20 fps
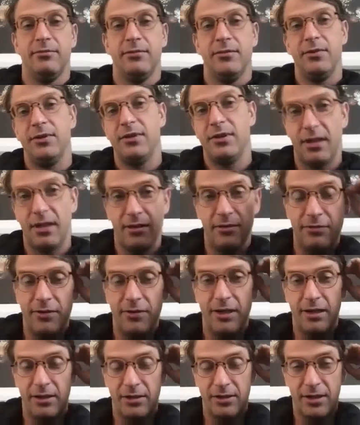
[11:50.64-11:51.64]
which is kind of
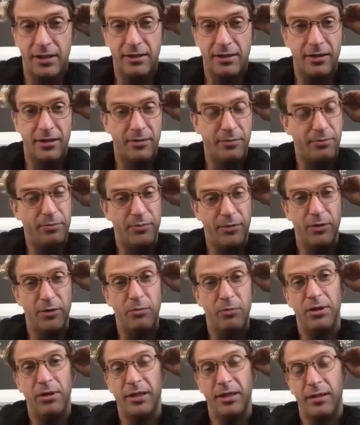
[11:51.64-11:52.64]
funny because I ended up, you know,
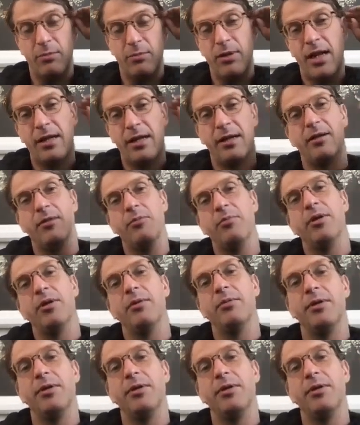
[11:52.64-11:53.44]
building a planning company.